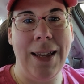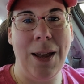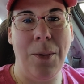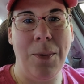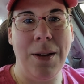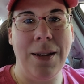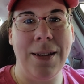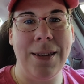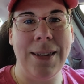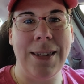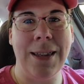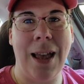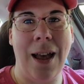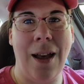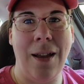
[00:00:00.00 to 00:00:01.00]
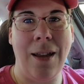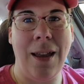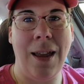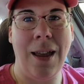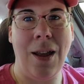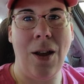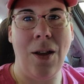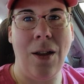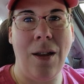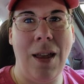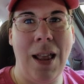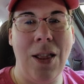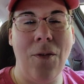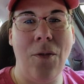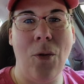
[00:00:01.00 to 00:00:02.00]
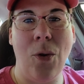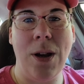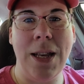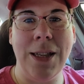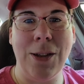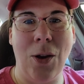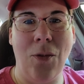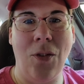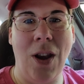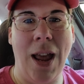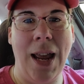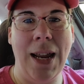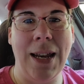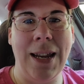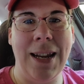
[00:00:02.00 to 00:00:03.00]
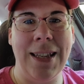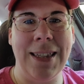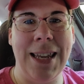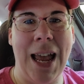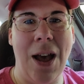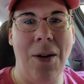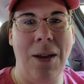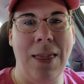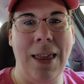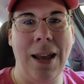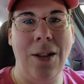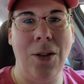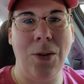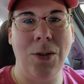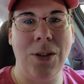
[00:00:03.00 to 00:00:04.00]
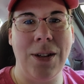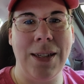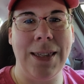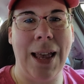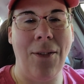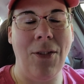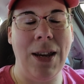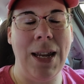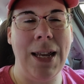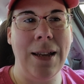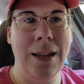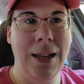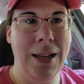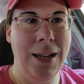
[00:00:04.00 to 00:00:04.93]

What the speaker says: It was in the 40s overnight. It is now, I think, closer to 70.